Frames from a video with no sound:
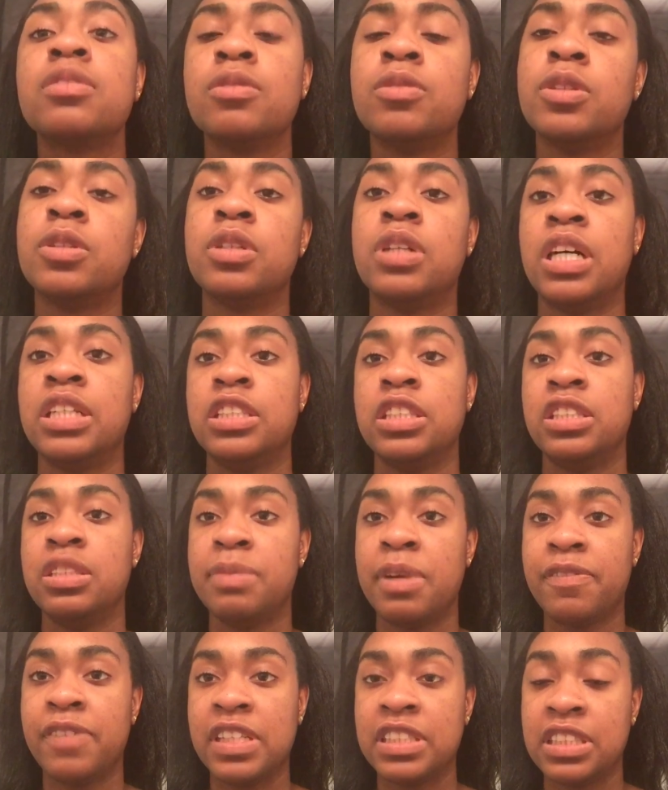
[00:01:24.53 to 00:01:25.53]
well, I just
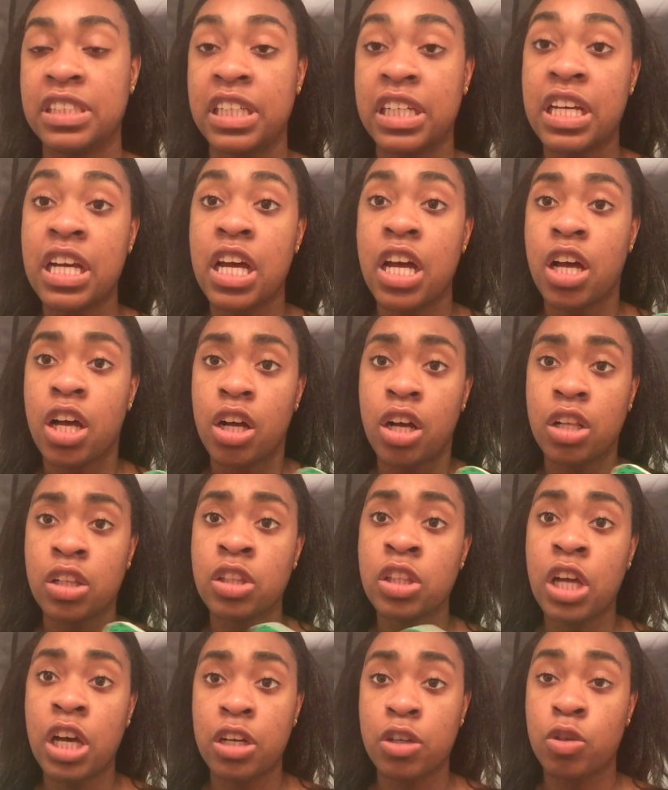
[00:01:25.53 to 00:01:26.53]
did my face today, a
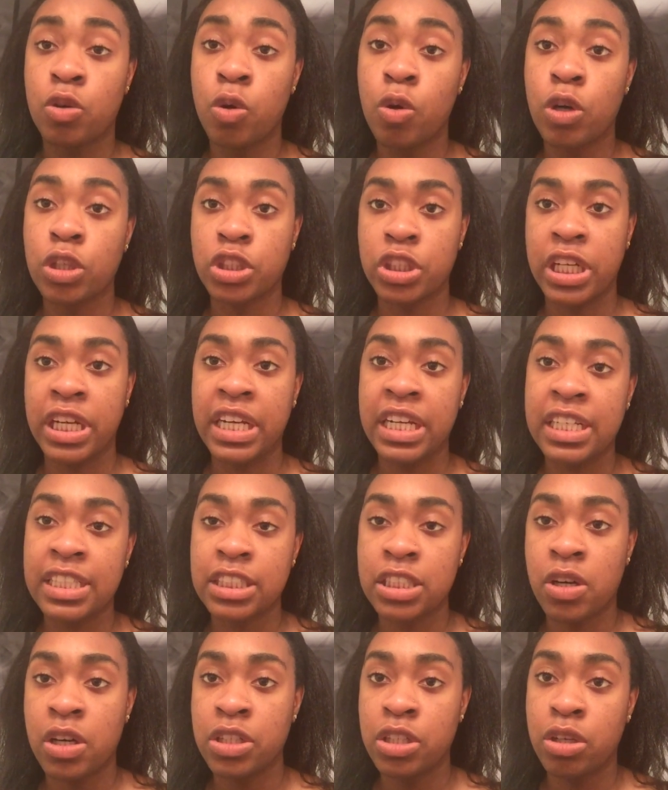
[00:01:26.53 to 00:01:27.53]
lot of coarser hair,
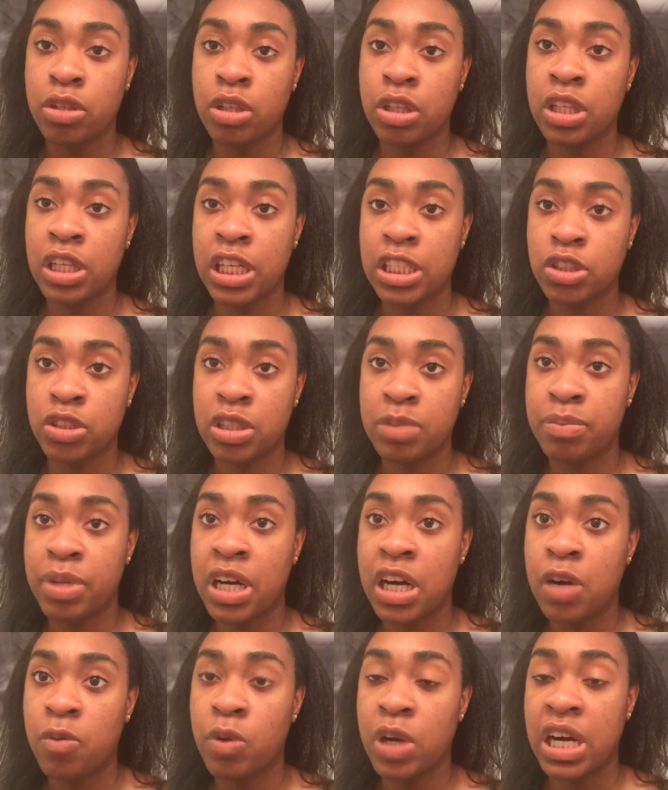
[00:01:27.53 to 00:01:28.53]
so I know the lasering
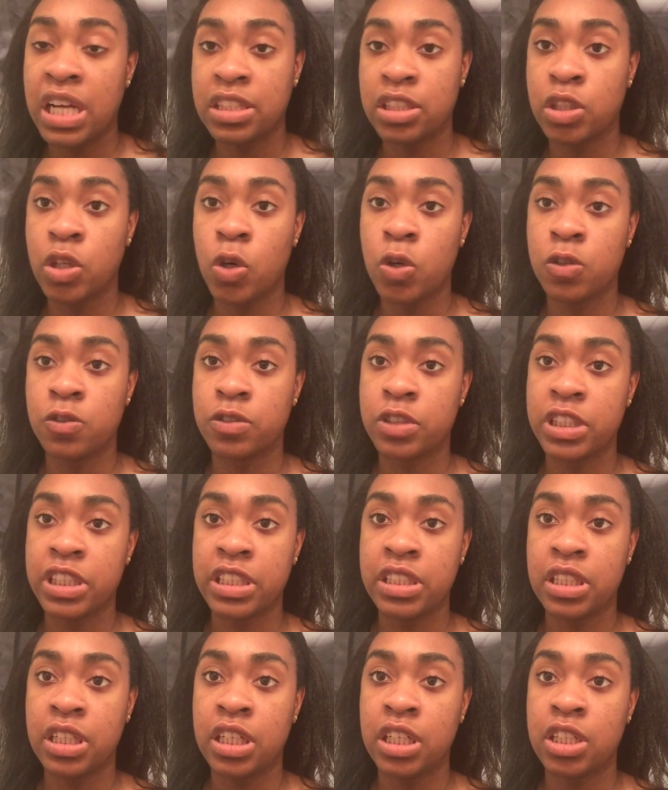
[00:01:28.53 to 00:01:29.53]
part will have to go over
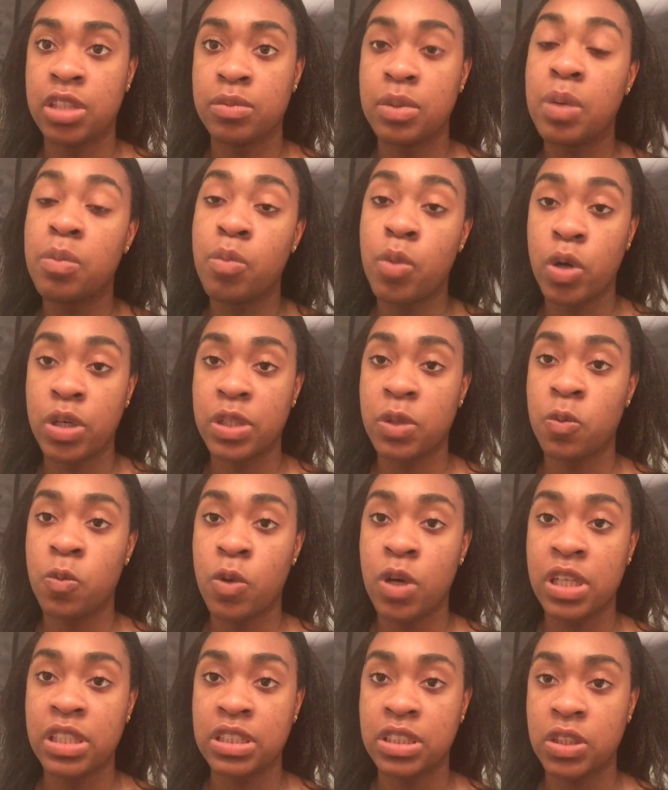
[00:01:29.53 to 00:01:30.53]
it more than
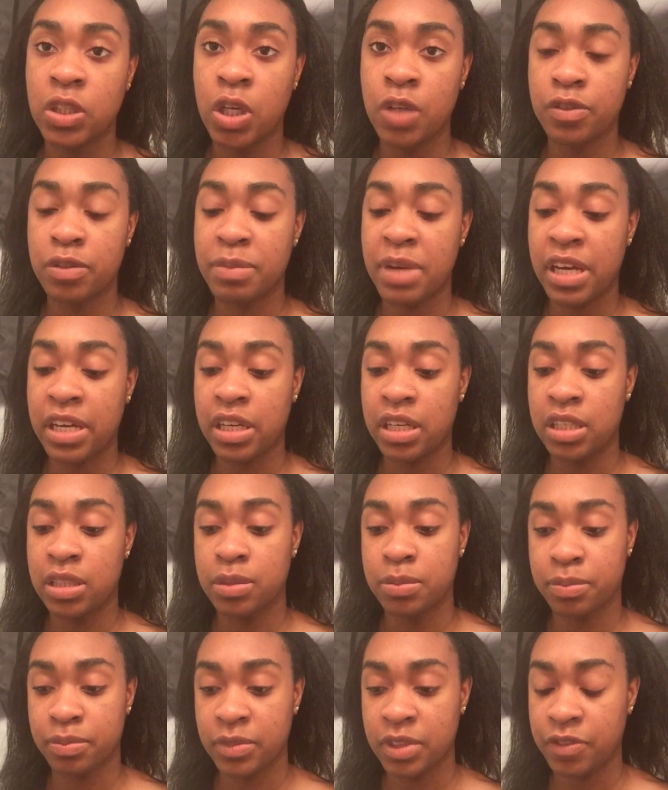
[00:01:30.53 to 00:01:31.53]
once over my
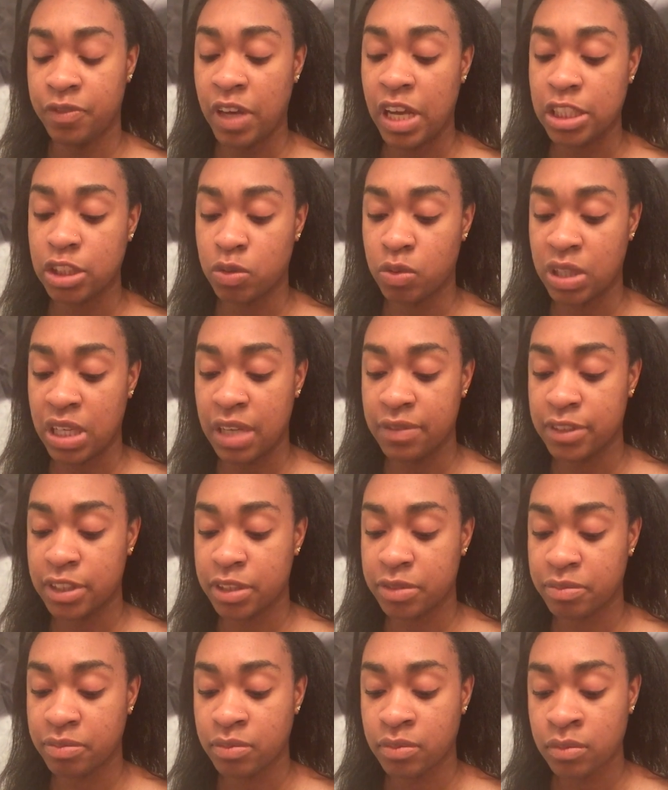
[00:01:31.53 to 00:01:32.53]
face or
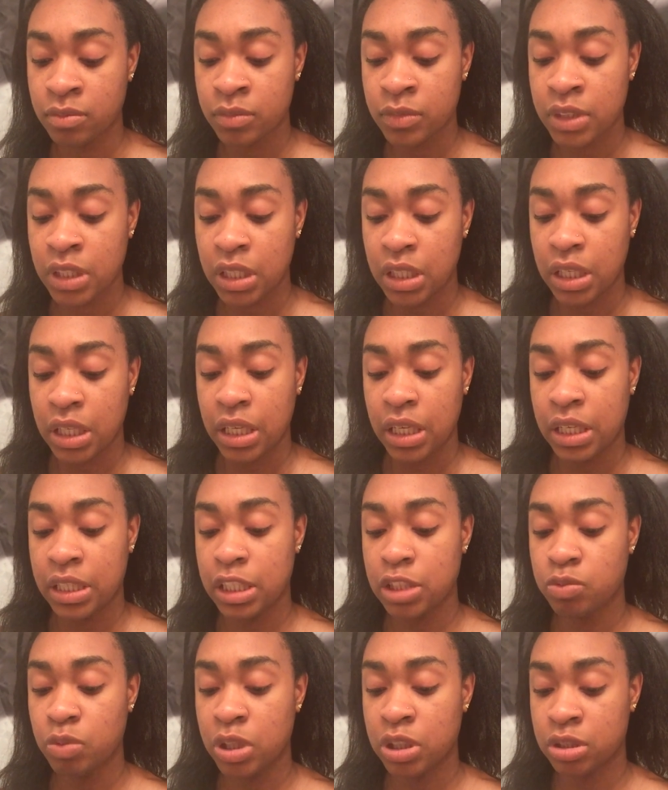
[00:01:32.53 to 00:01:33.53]
whatever. And
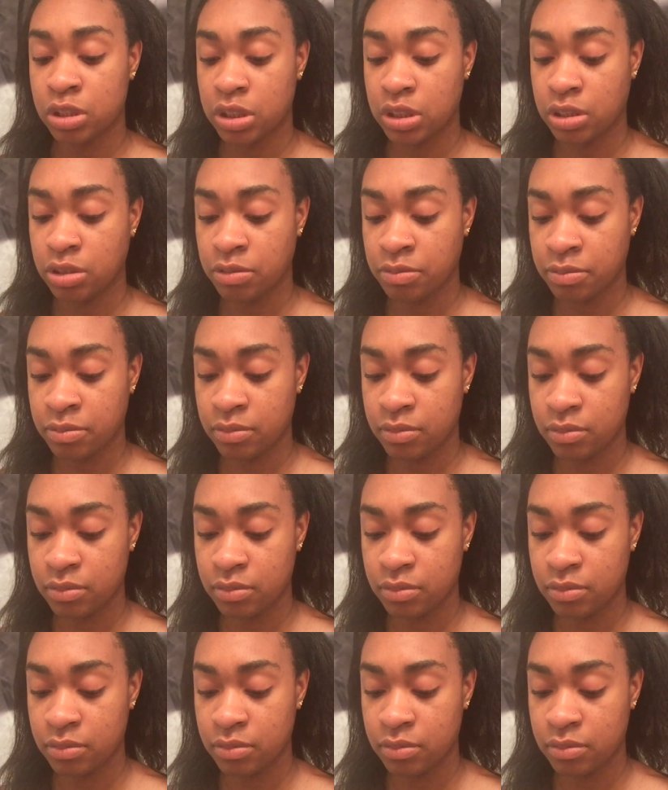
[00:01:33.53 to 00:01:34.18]
this one girl,